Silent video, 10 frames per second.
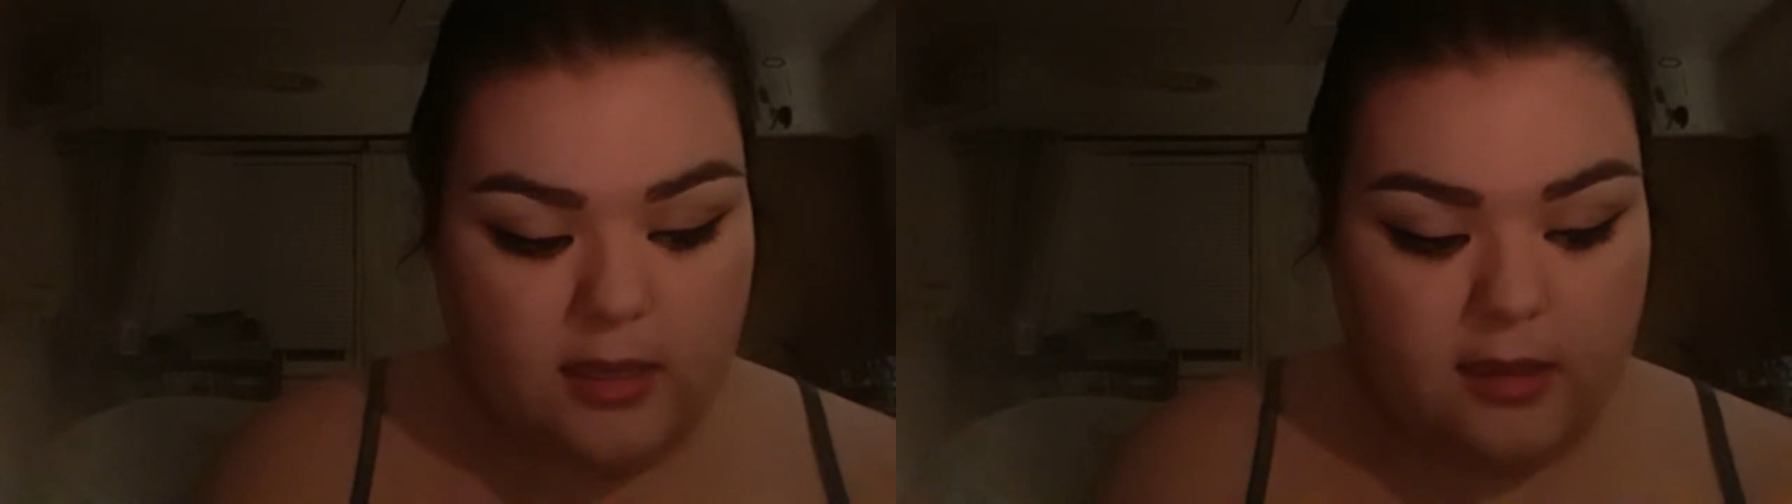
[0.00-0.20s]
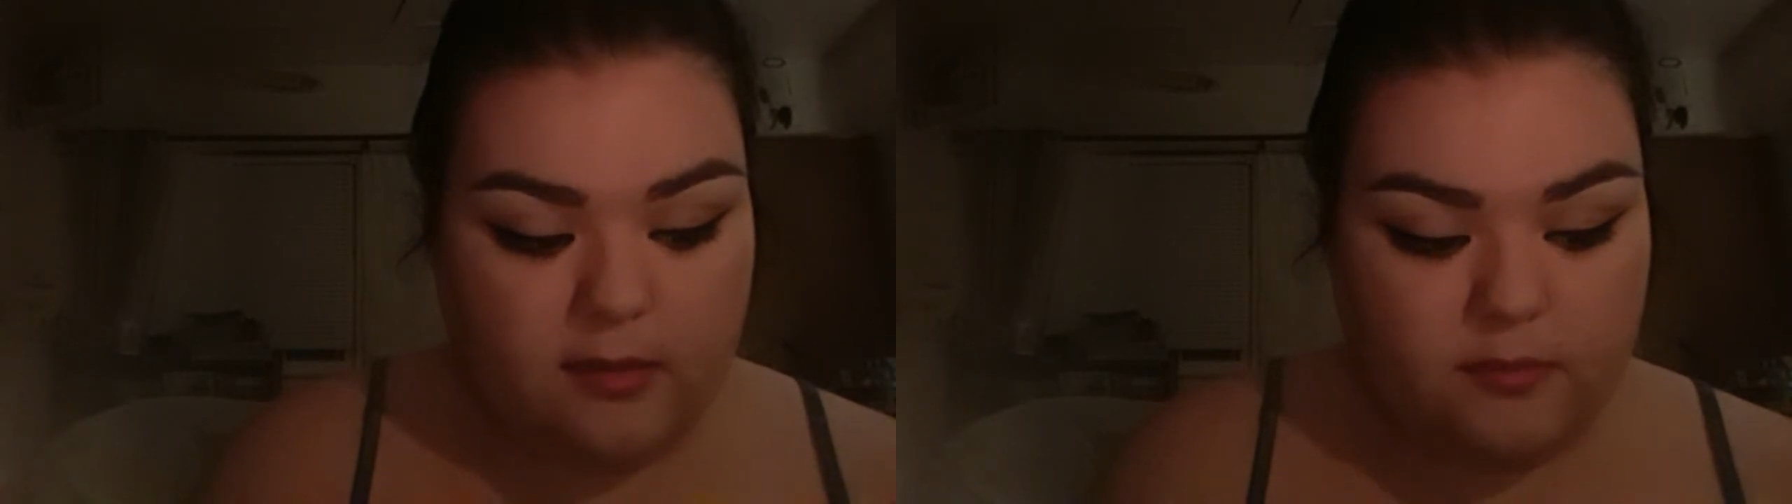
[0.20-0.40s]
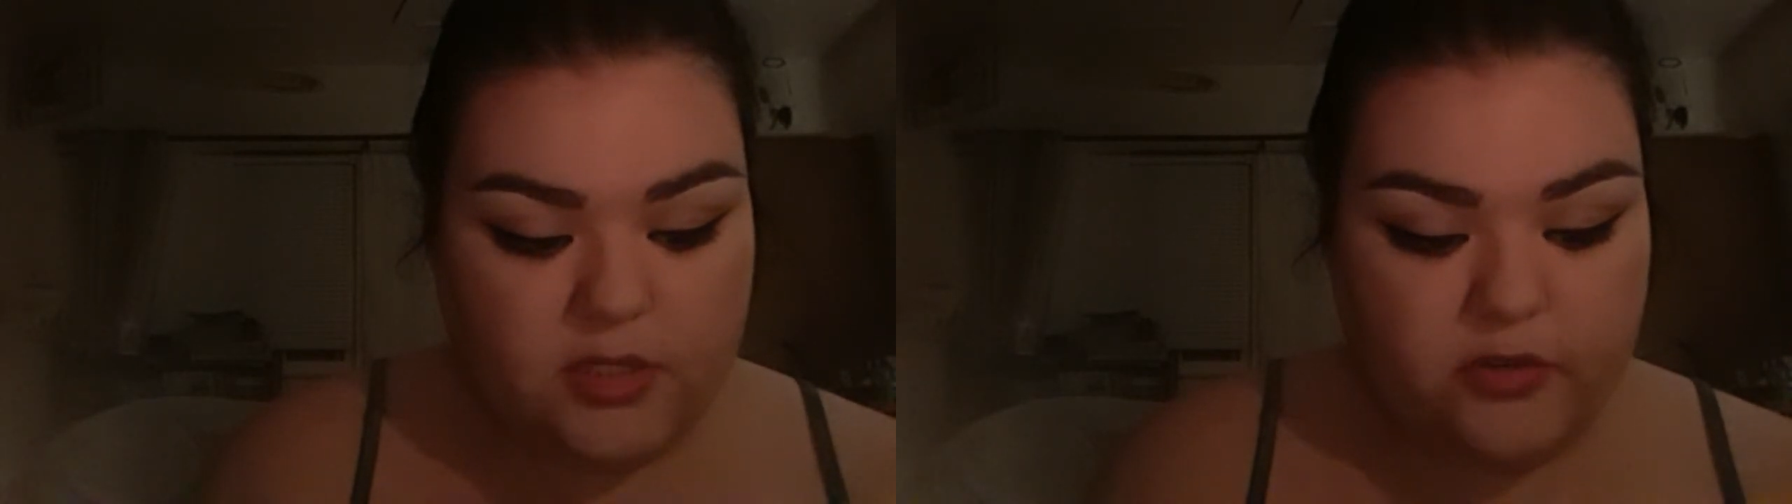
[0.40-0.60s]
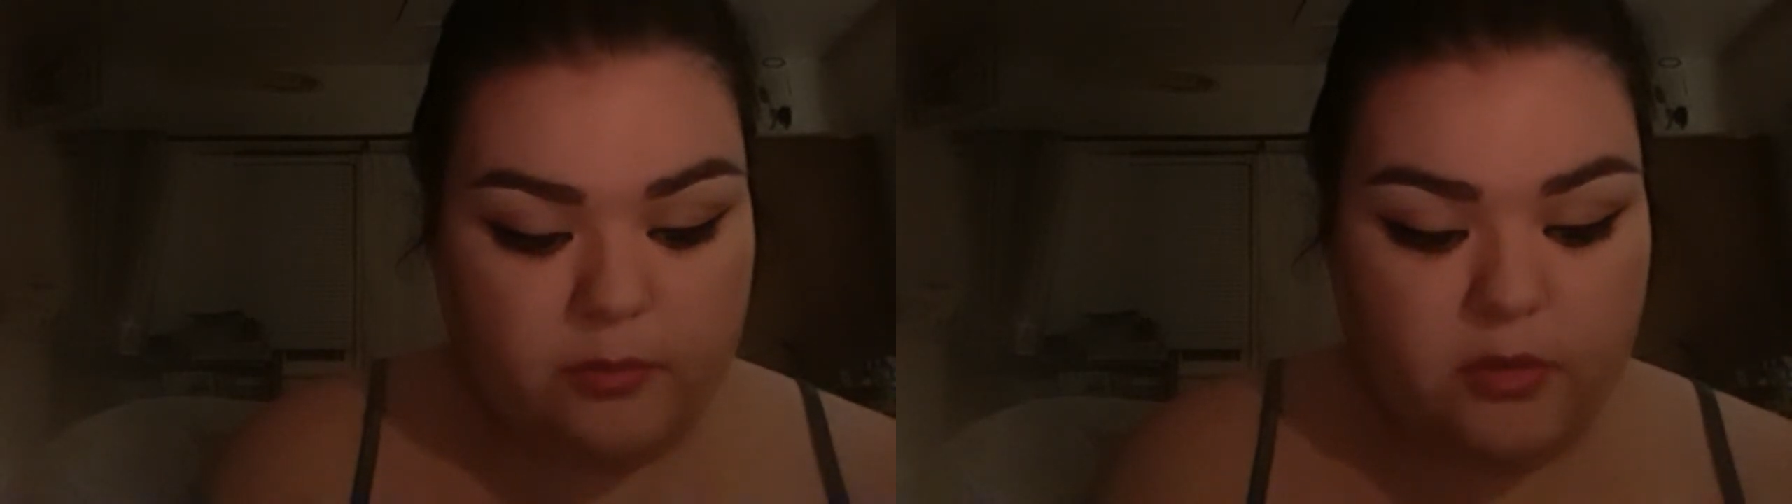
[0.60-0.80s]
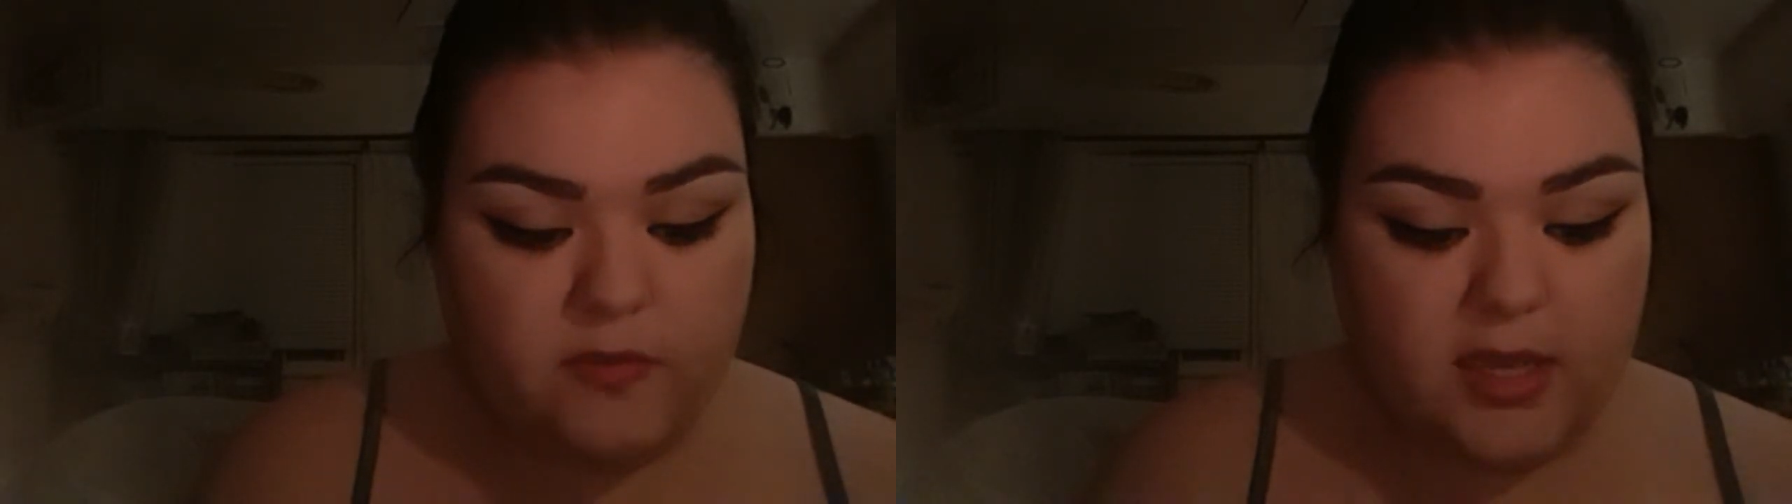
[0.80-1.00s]
to
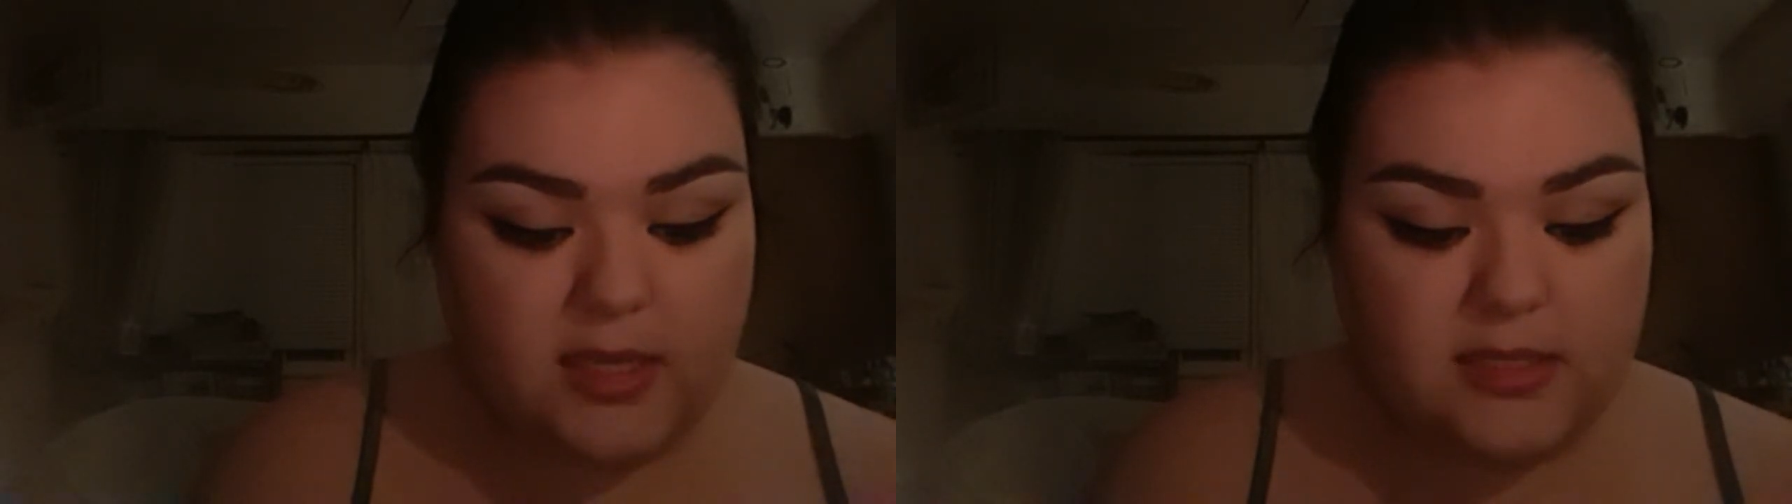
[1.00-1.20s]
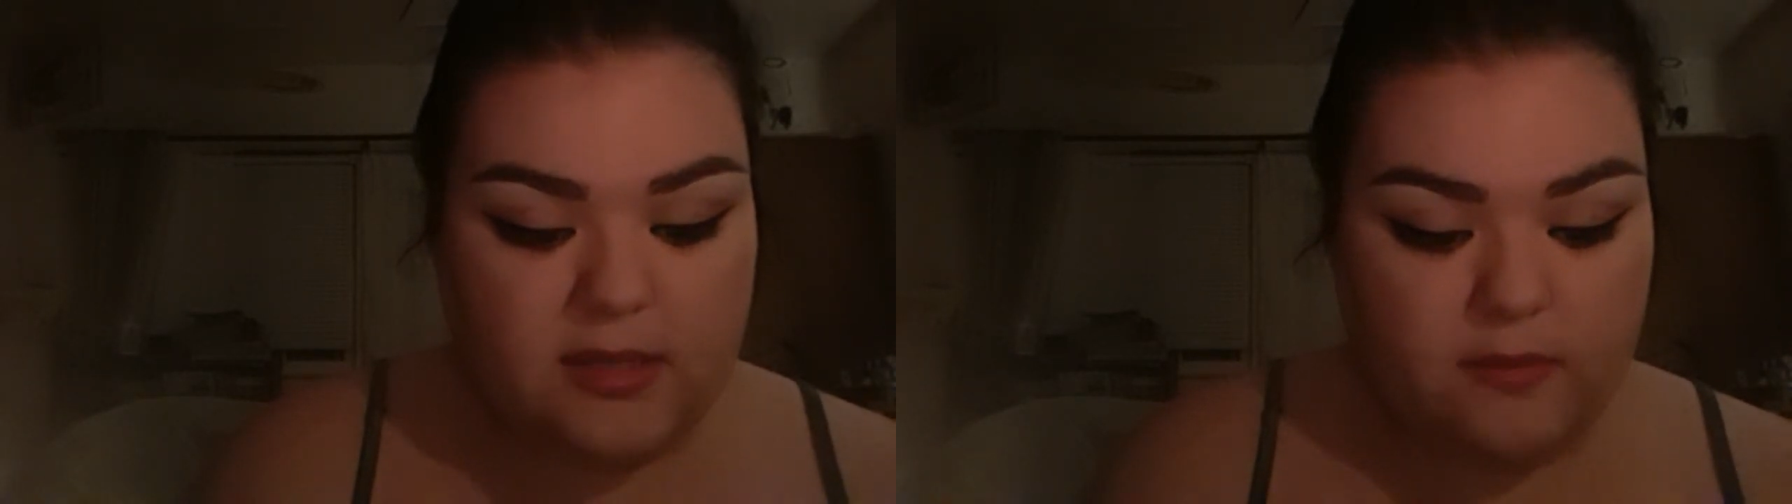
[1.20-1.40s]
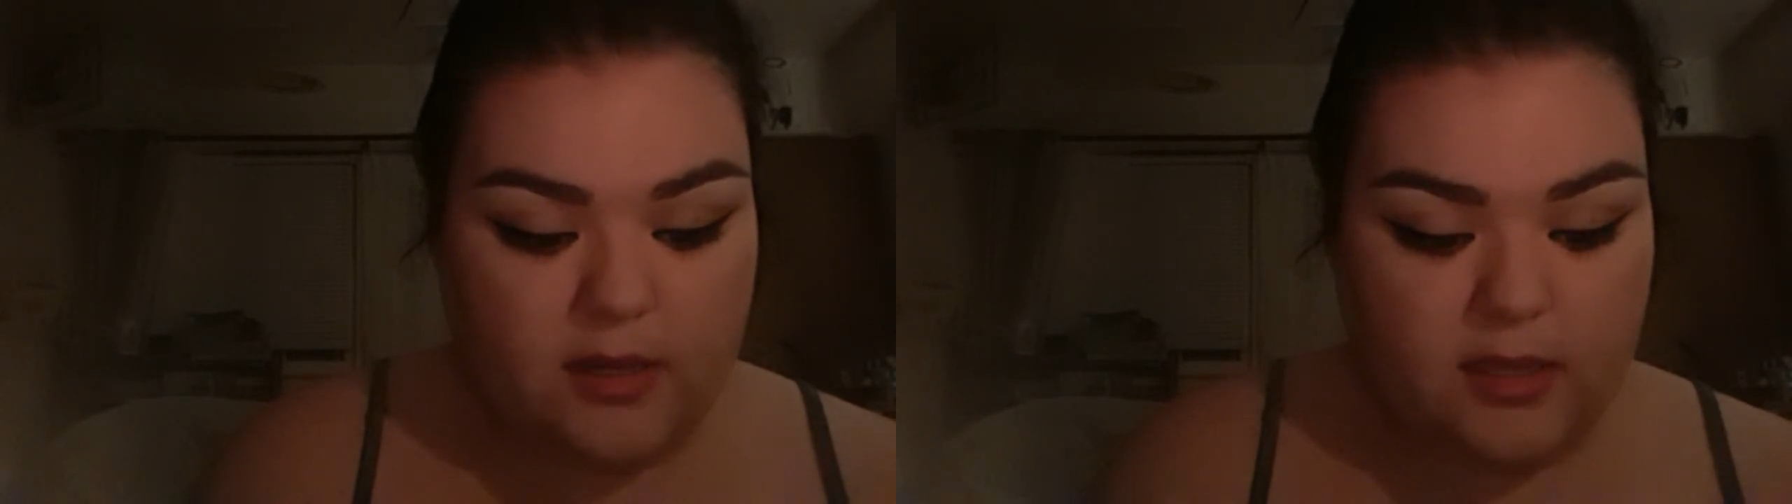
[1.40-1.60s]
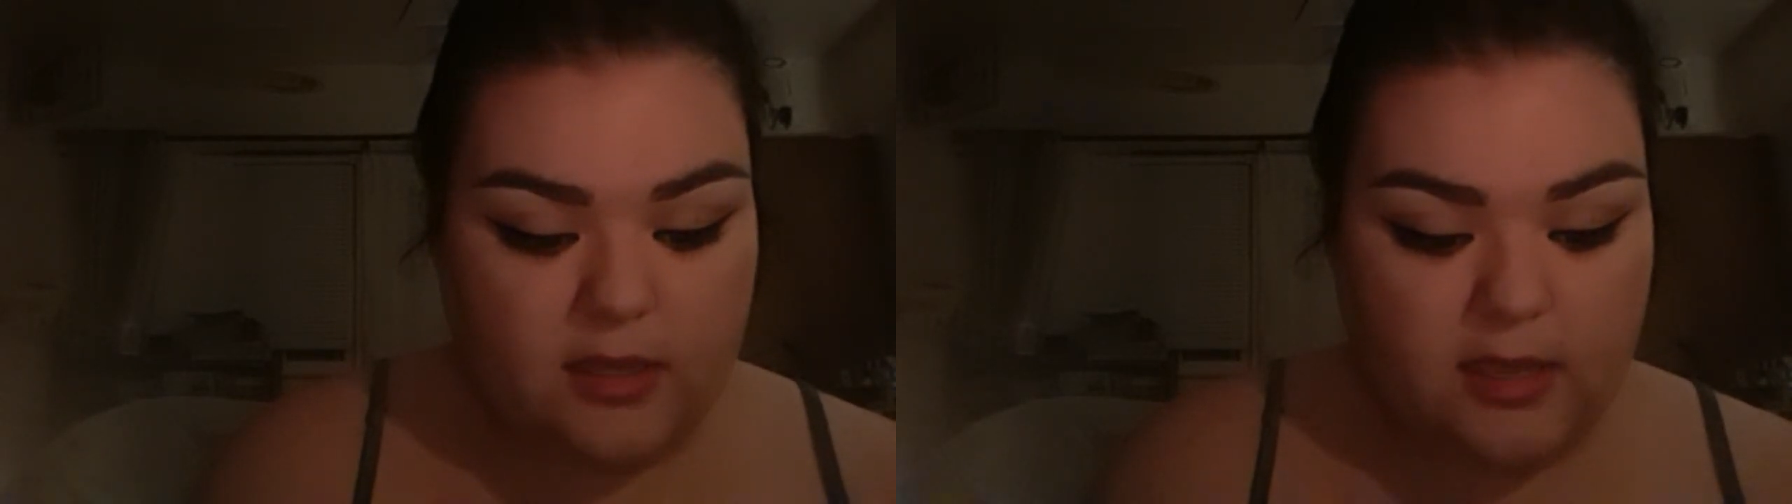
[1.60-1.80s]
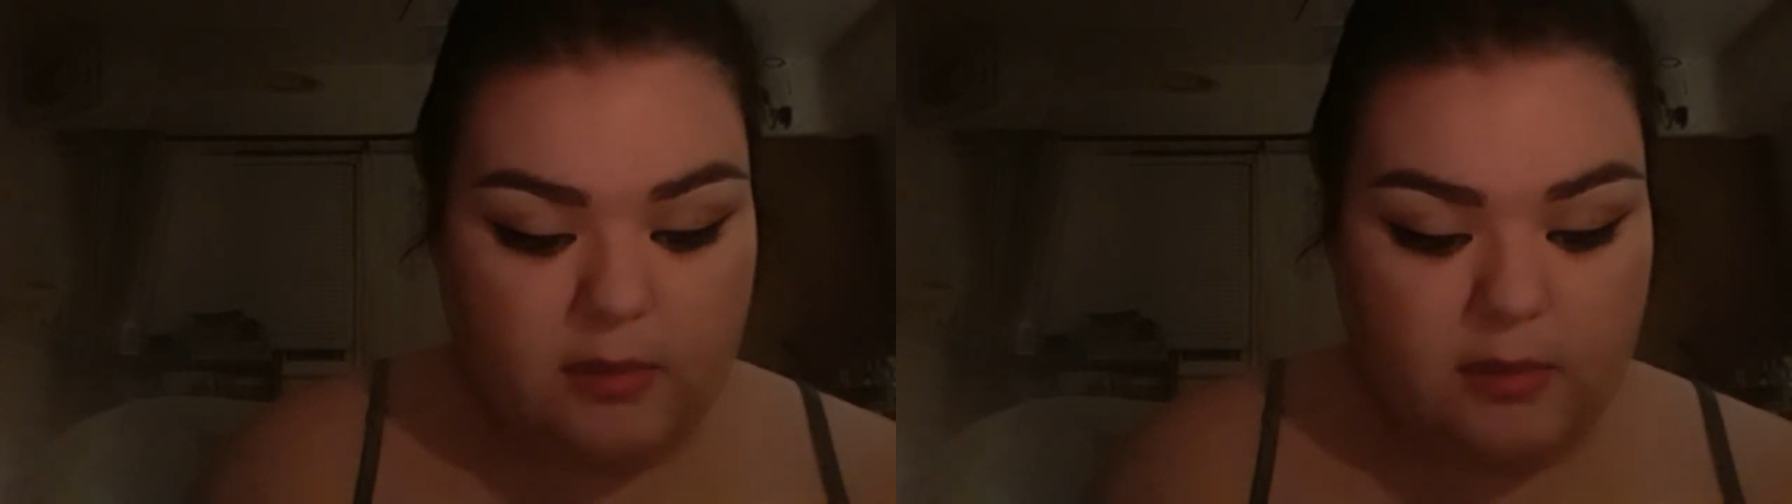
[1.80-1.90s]
remove negativity